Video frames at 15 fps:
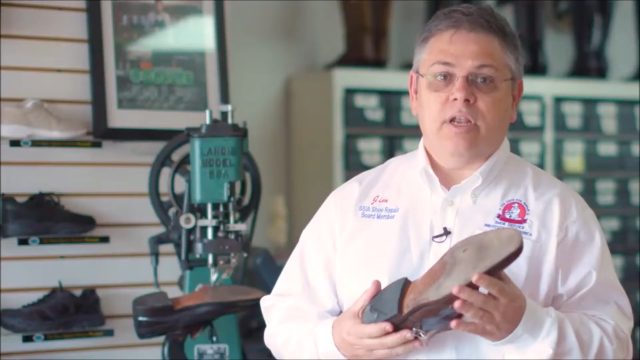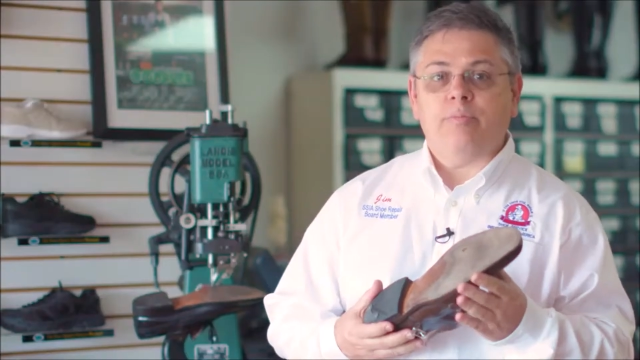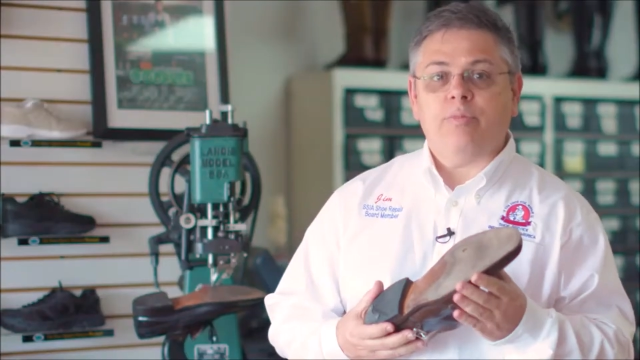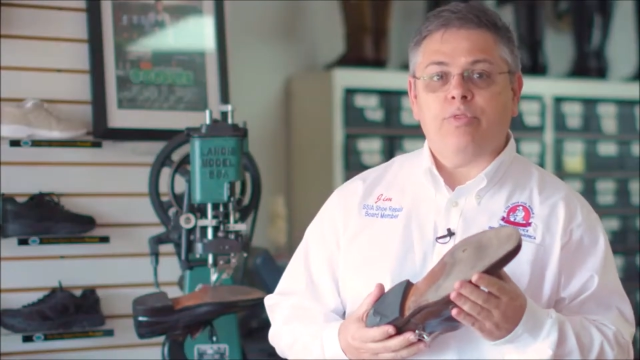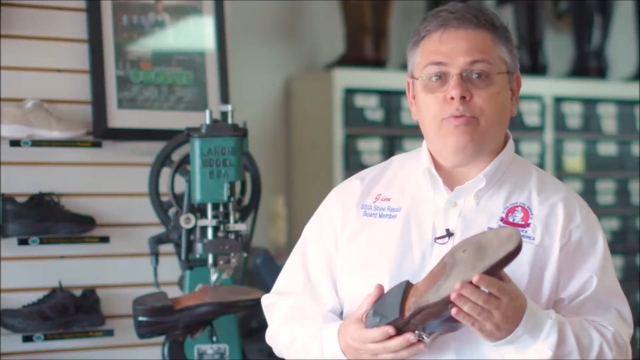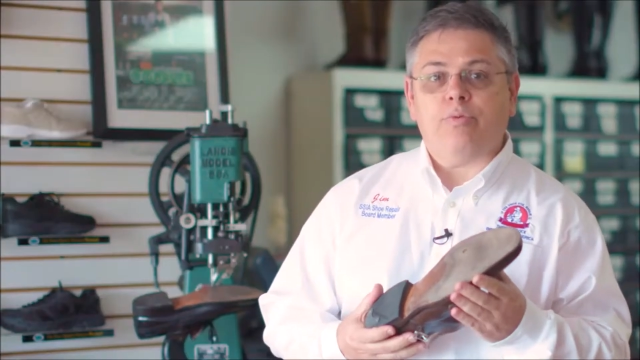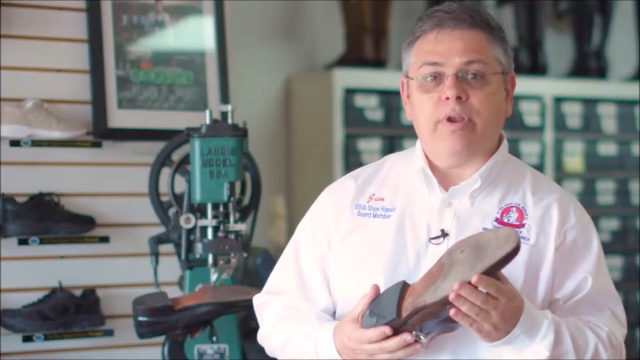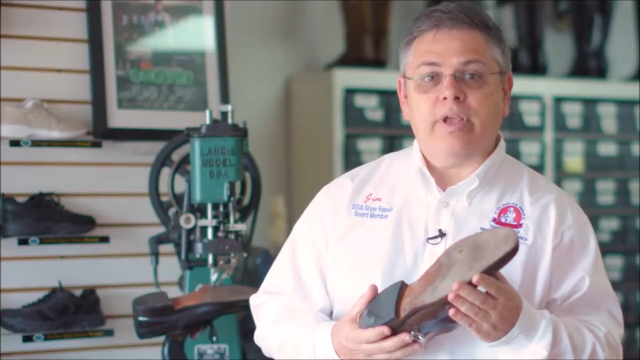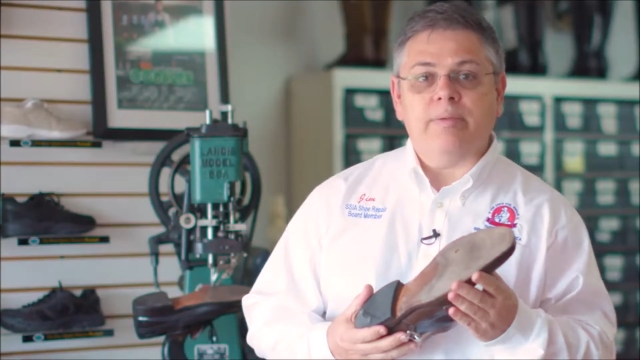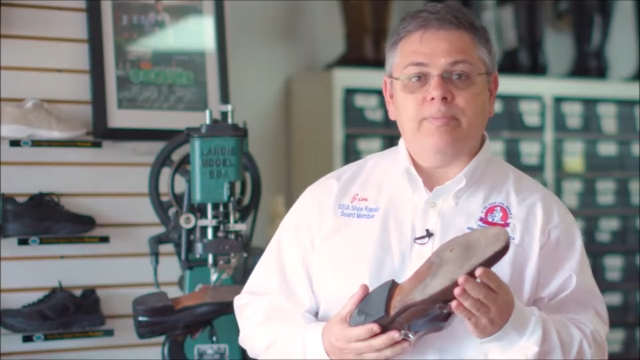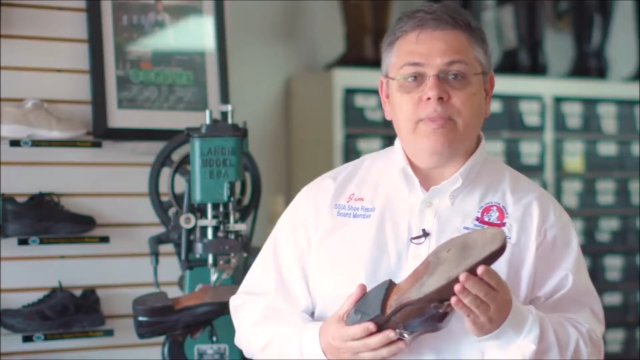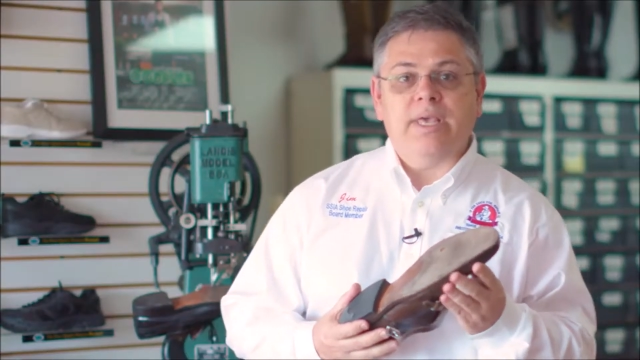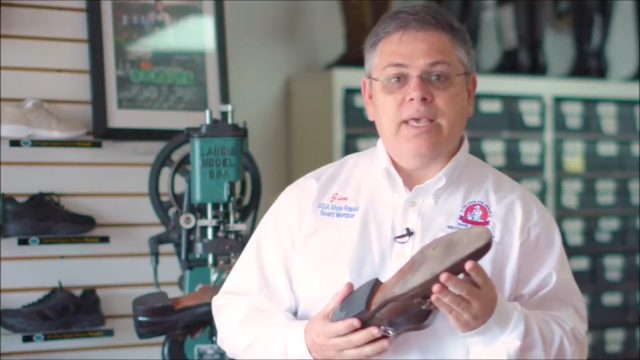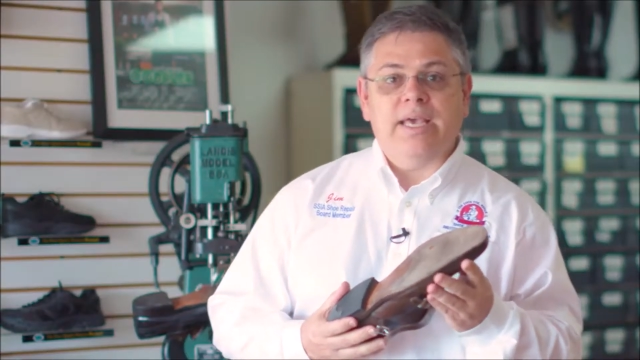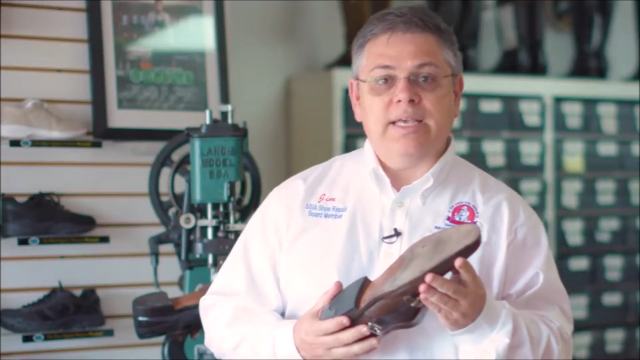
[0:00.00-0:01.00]
Number three,
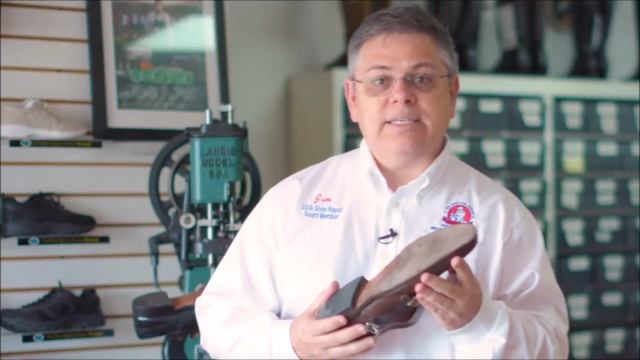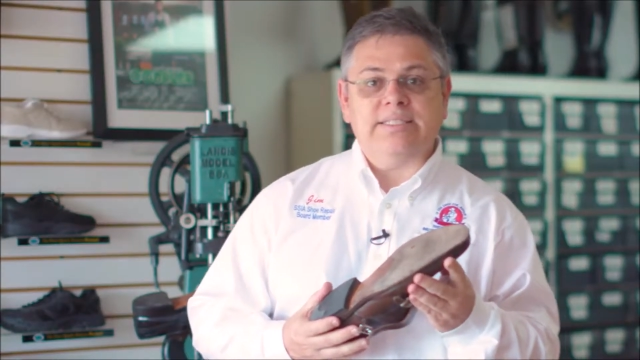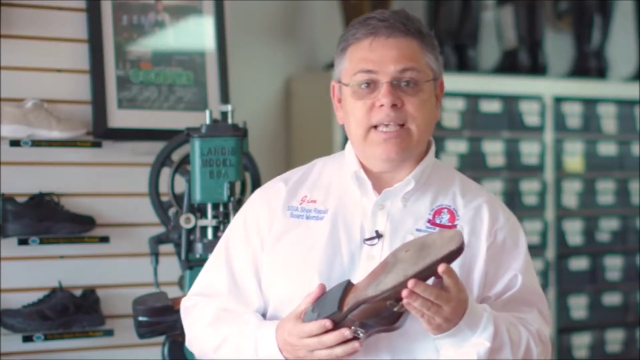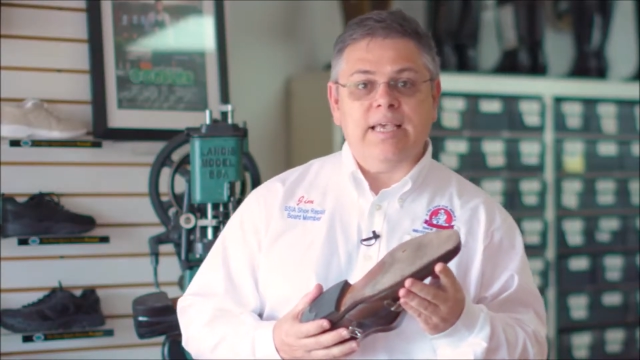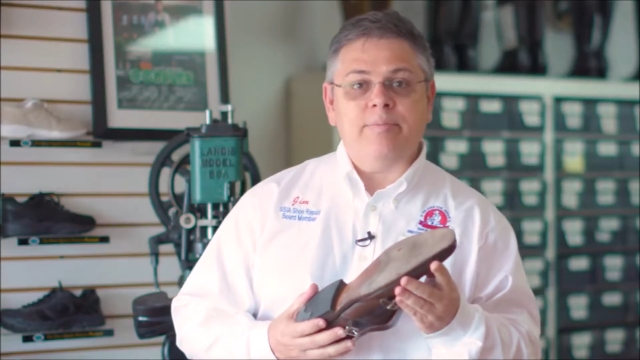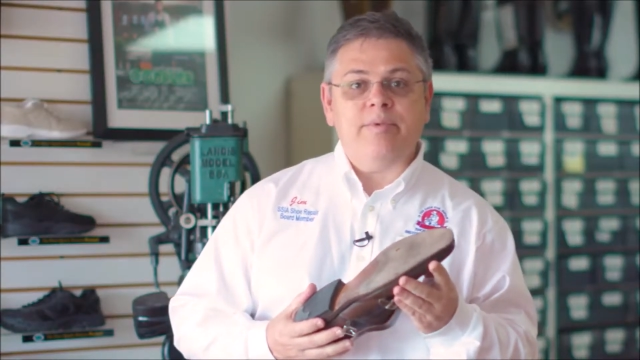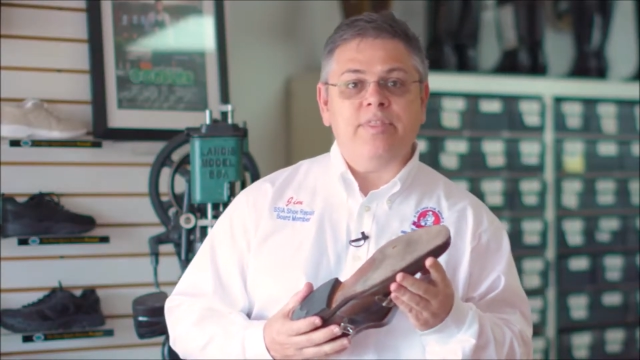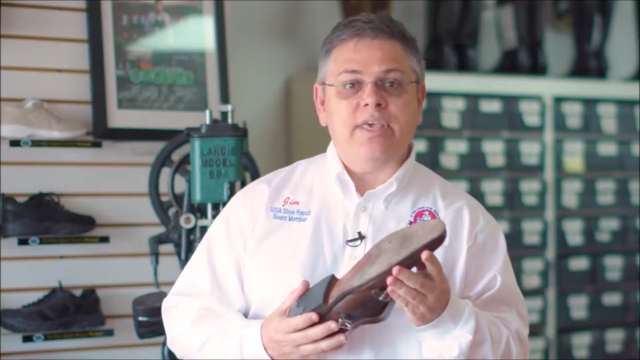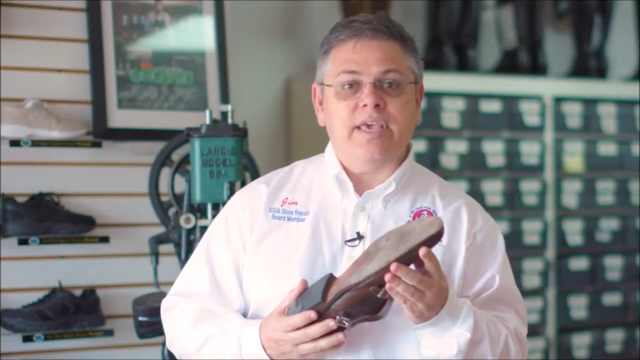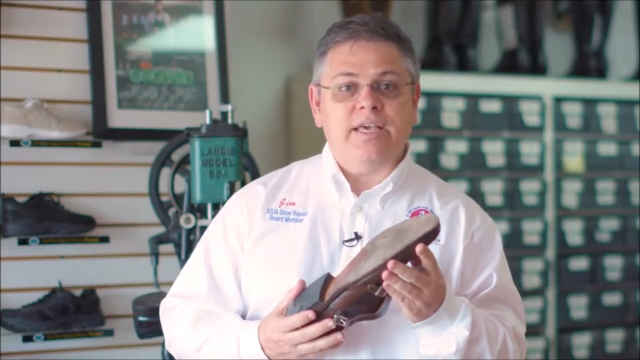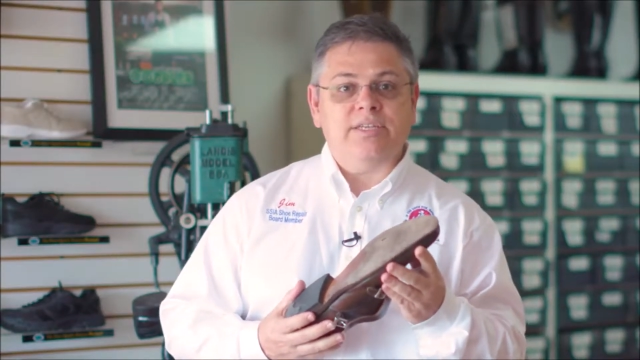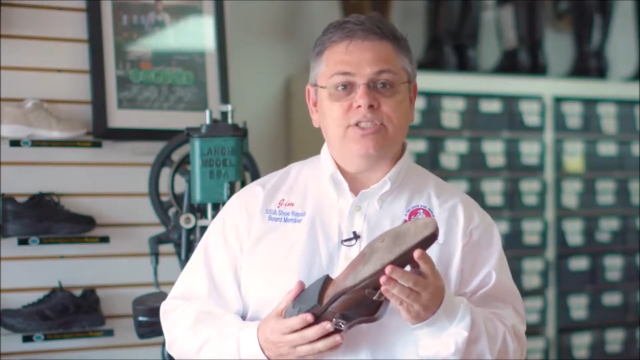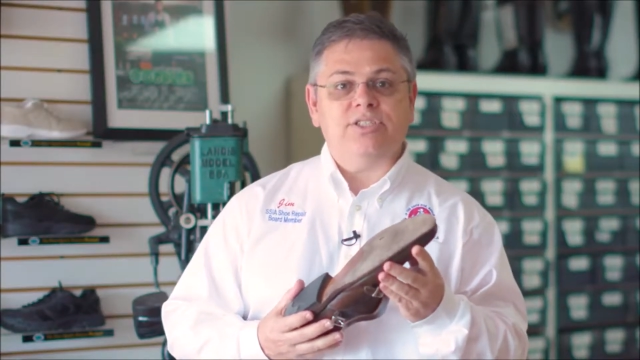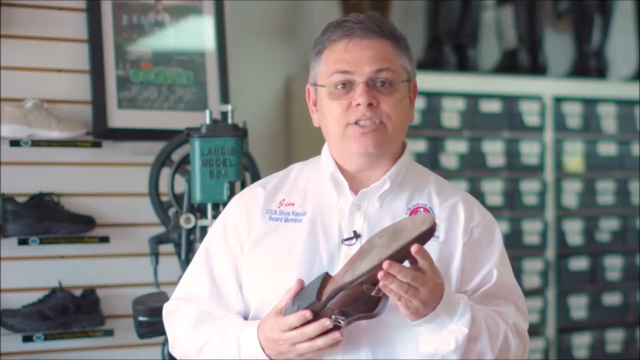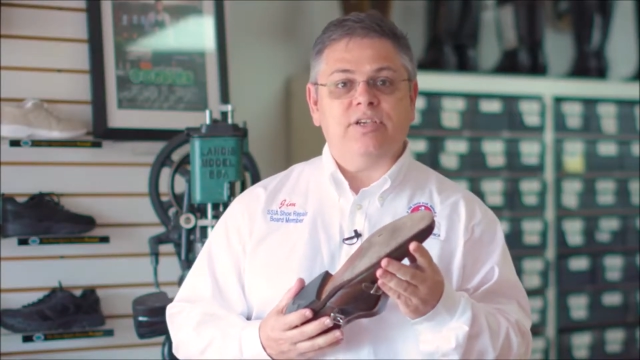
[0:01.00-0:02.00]
examine the
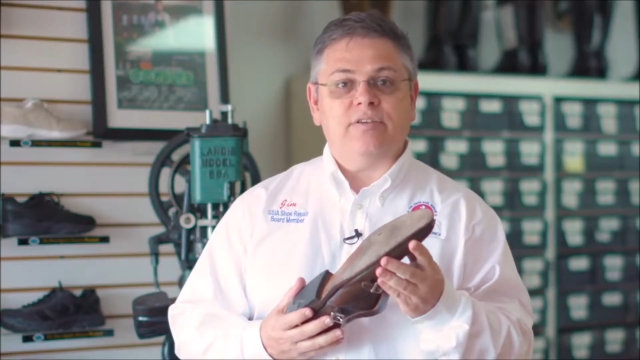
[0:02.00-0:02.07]
edges